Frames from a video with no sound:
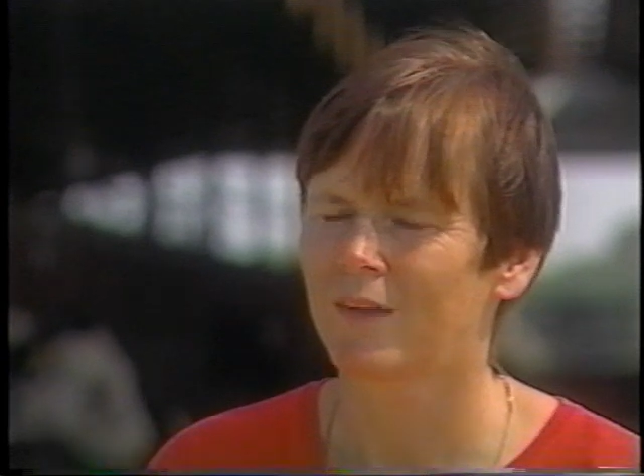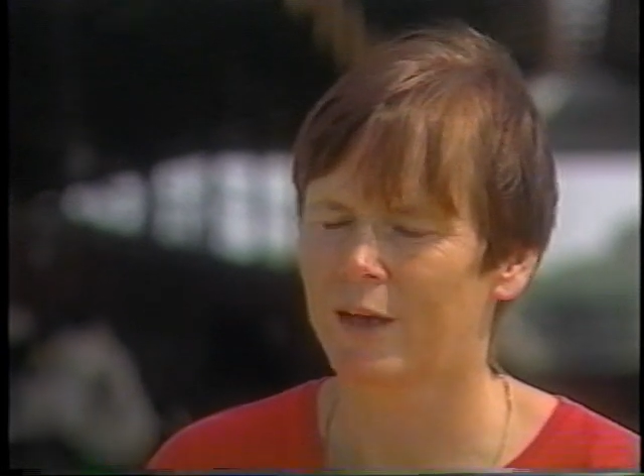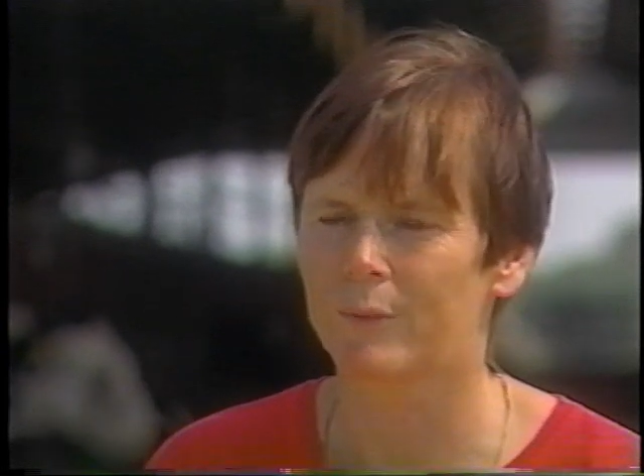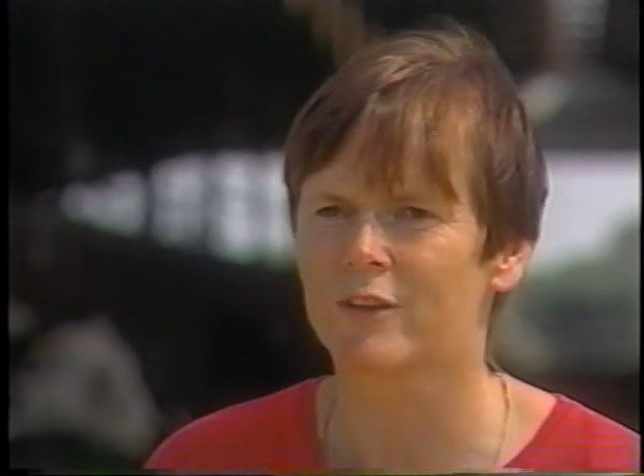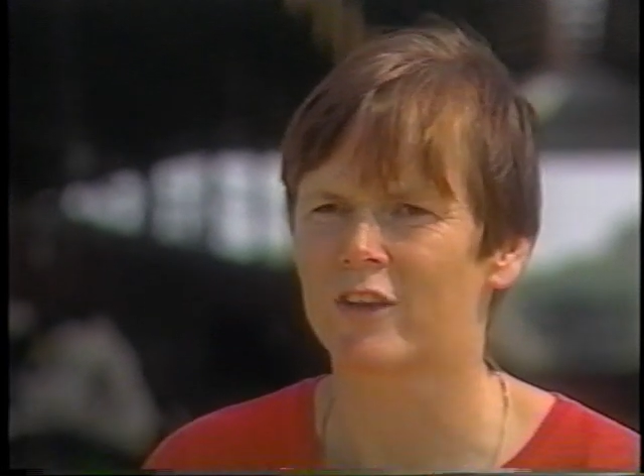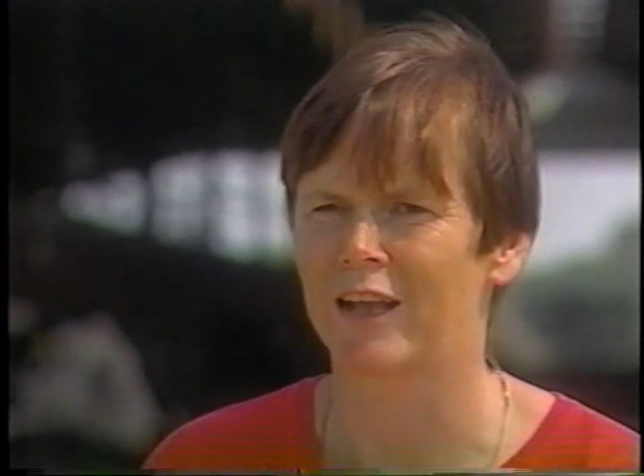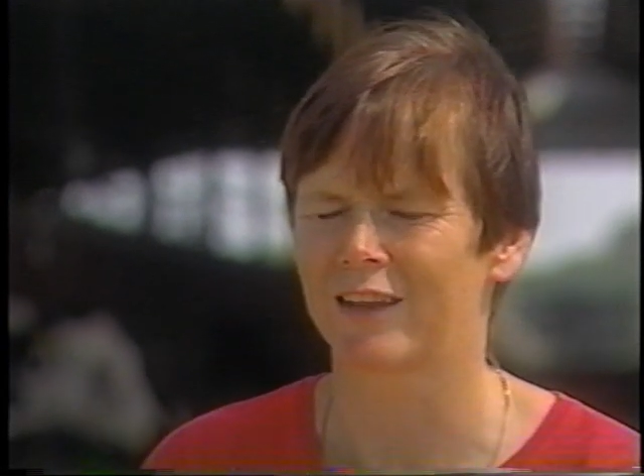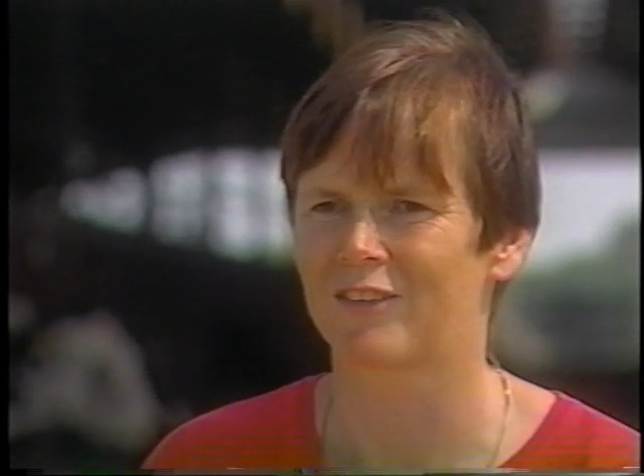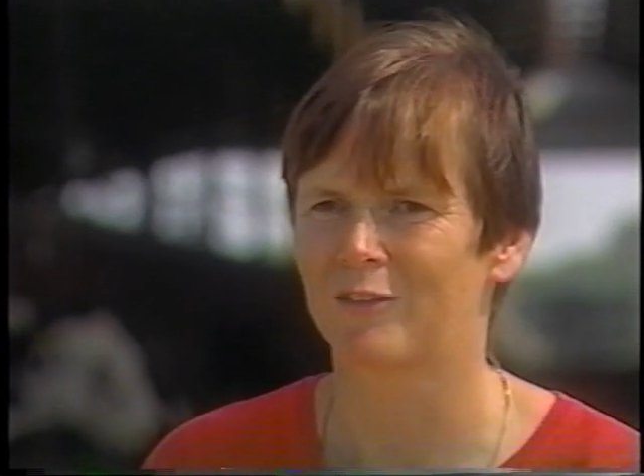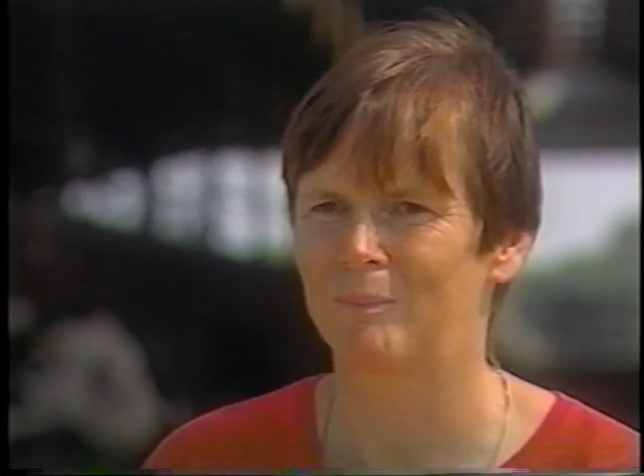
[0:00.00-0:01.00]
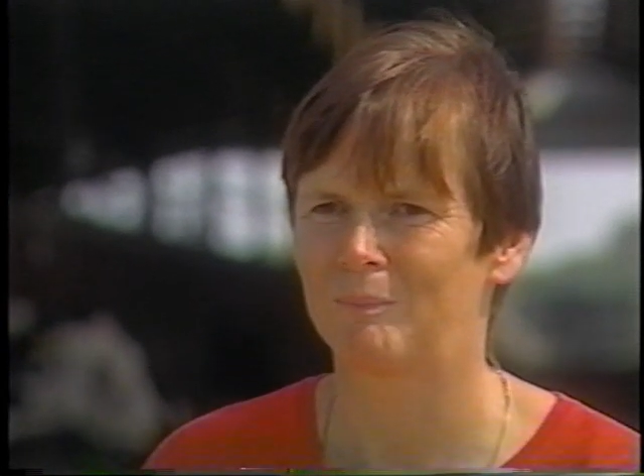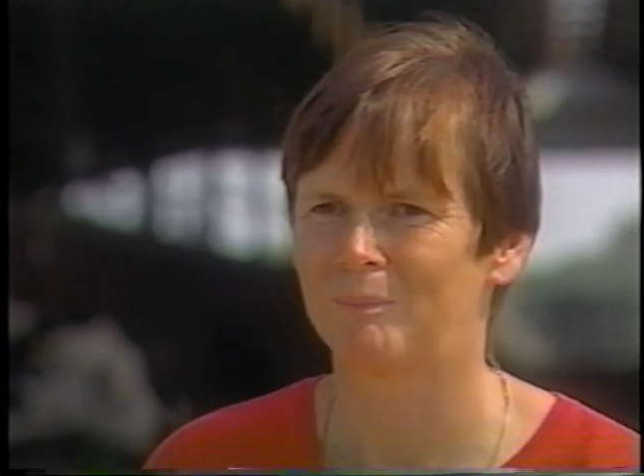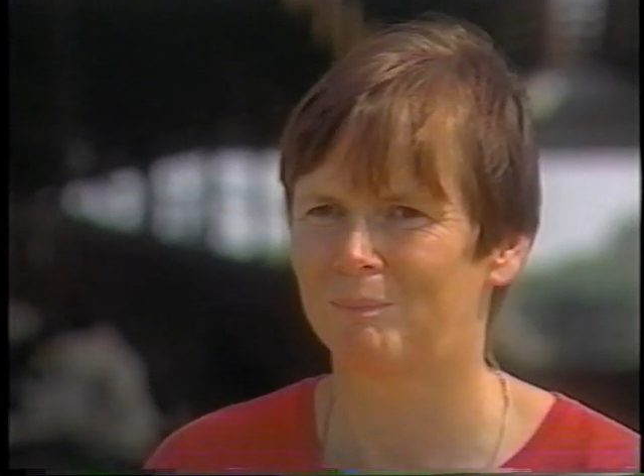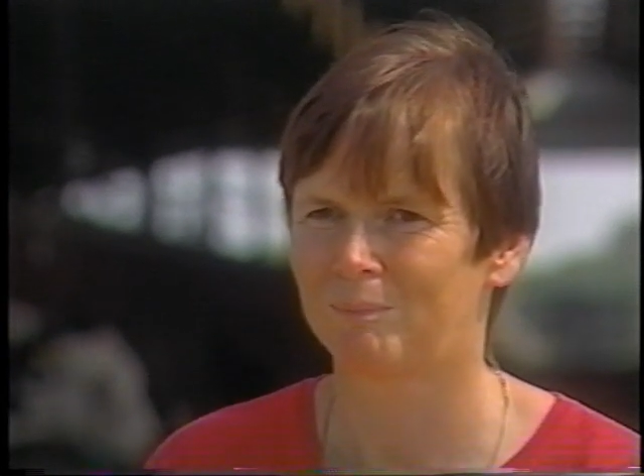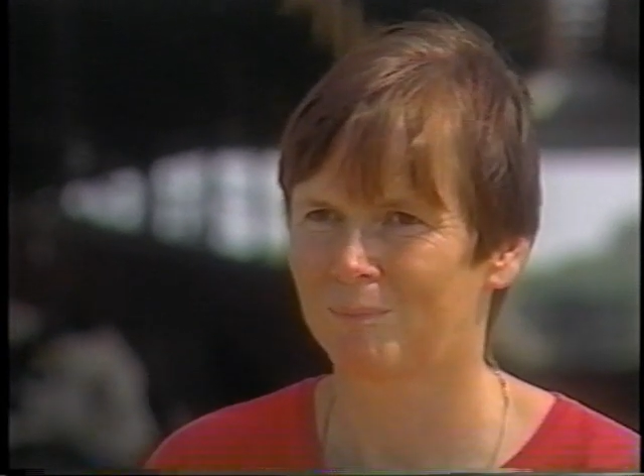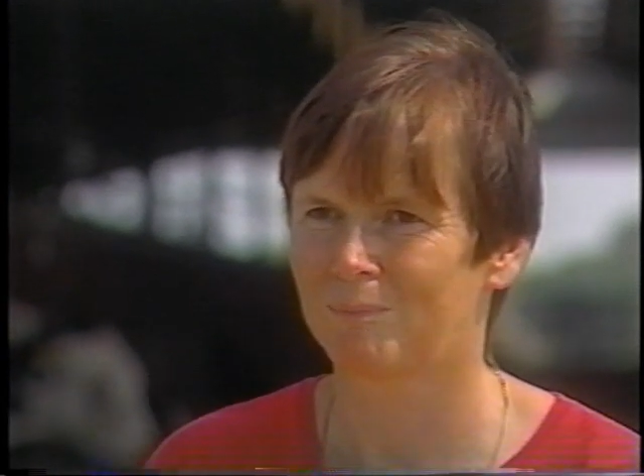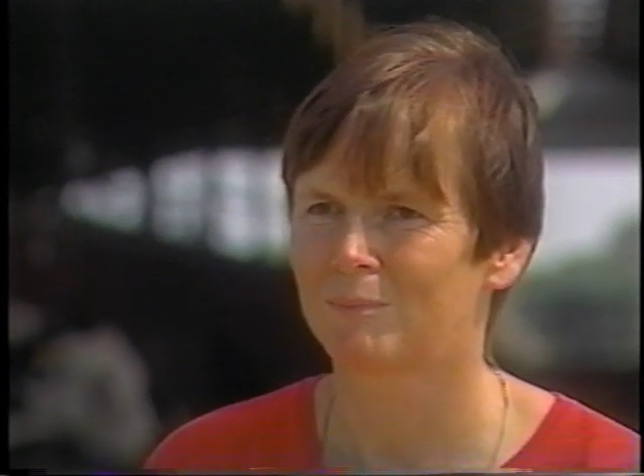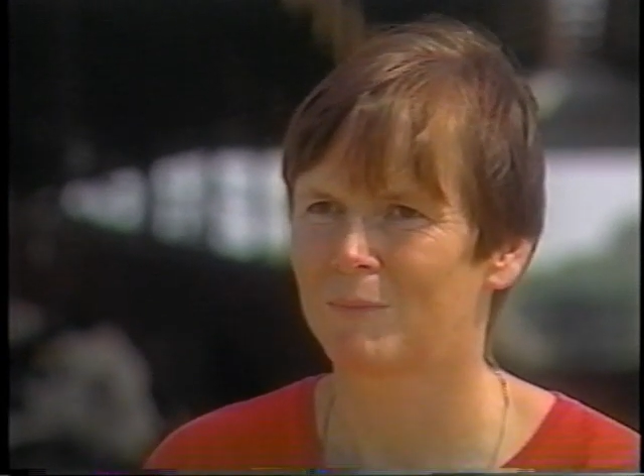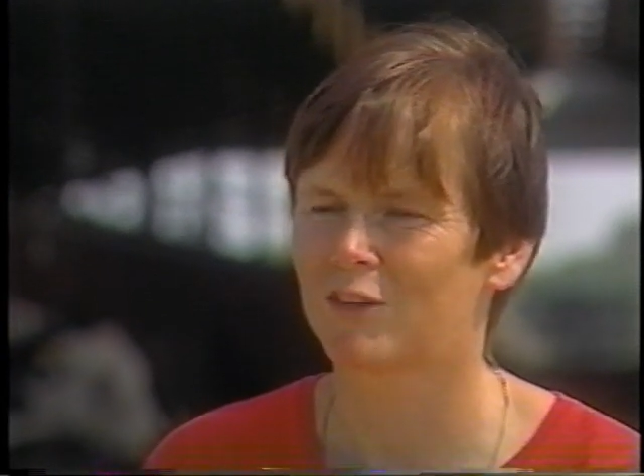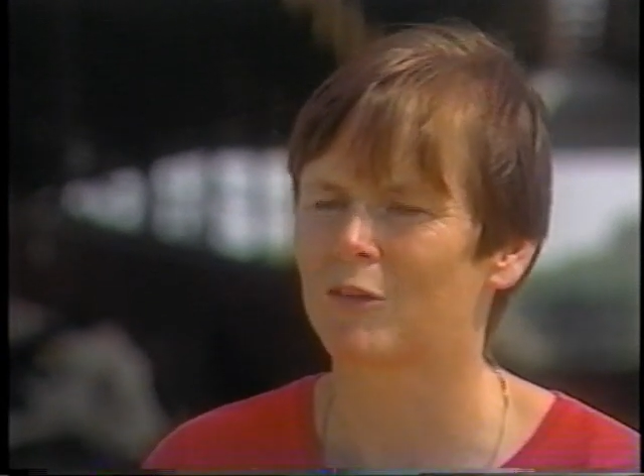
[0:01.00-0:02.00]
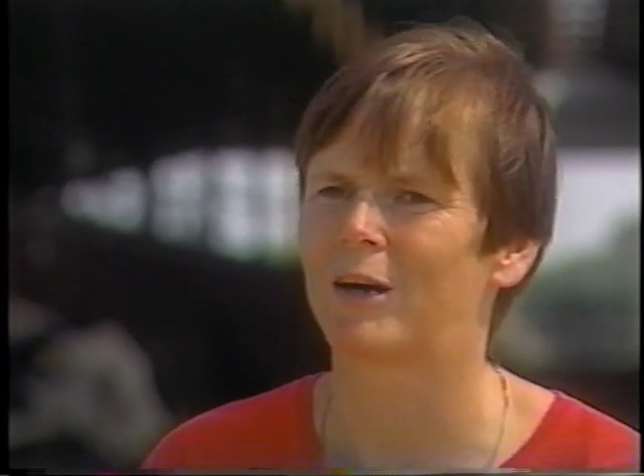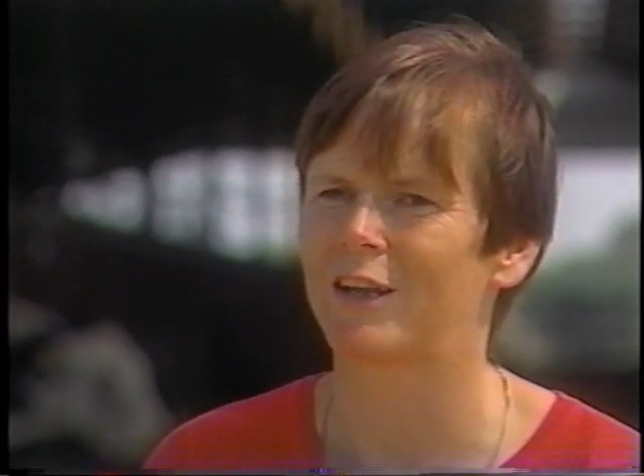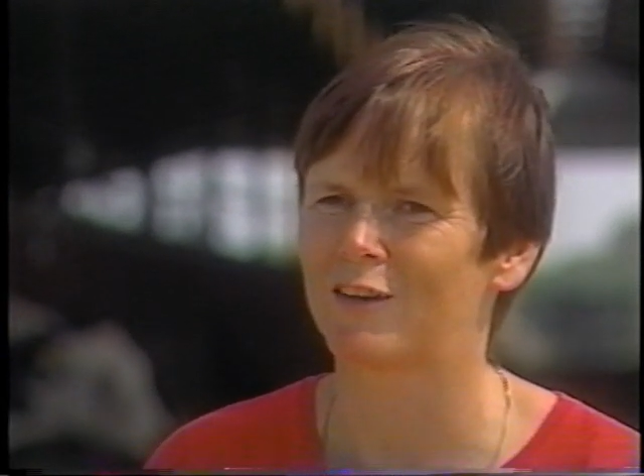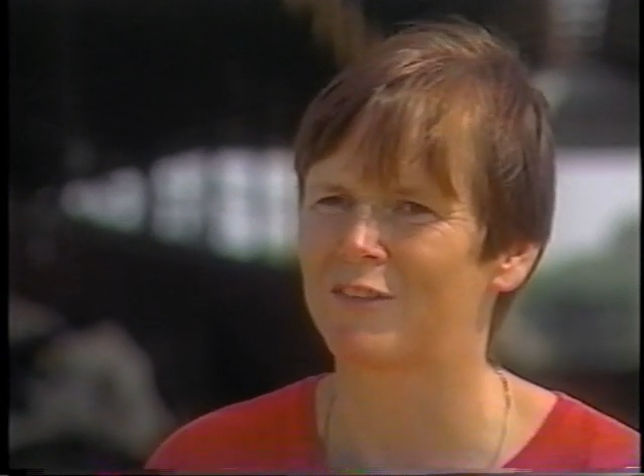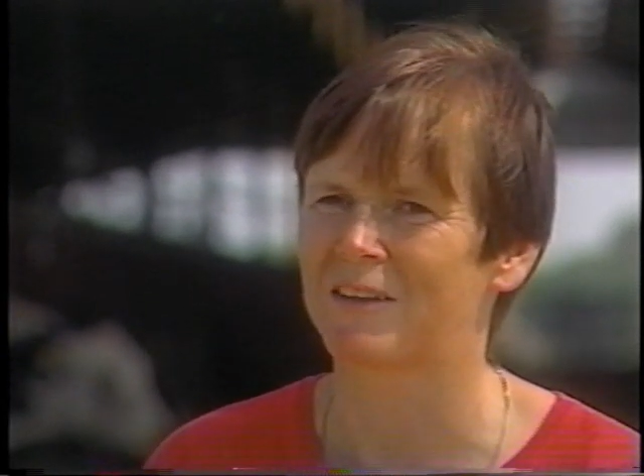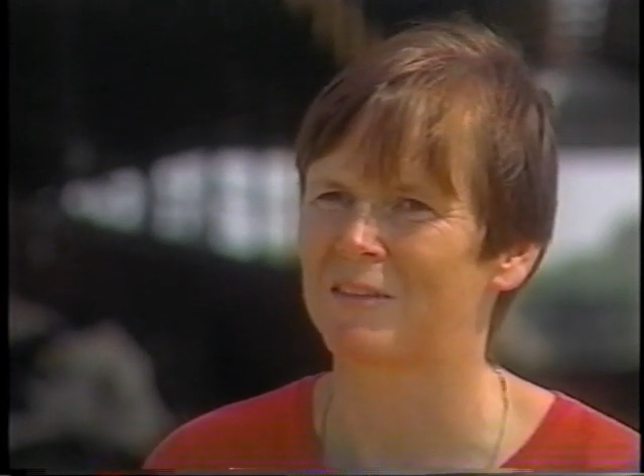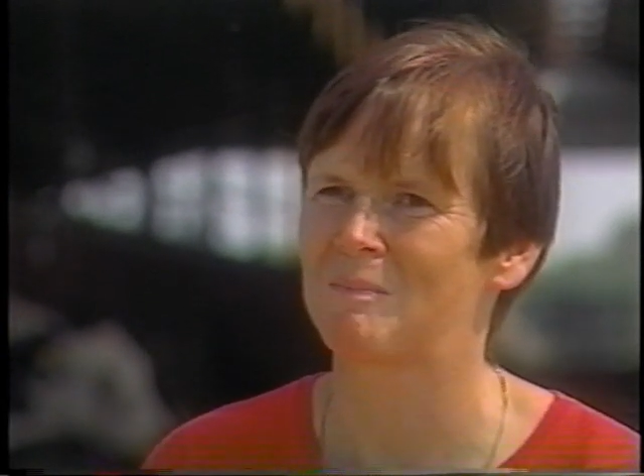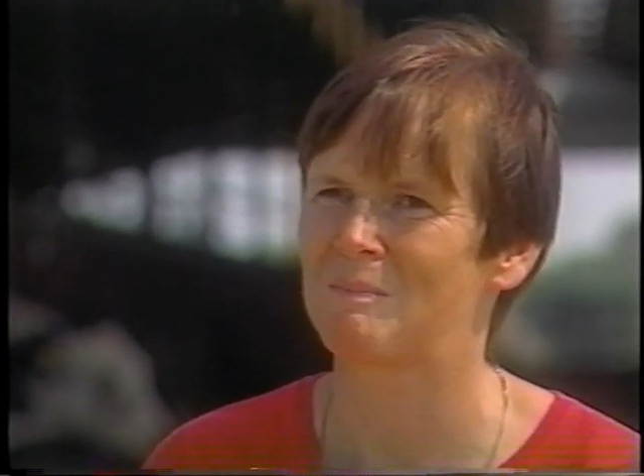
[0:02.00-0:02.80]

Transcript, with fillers: and we sell it. Make some money off that.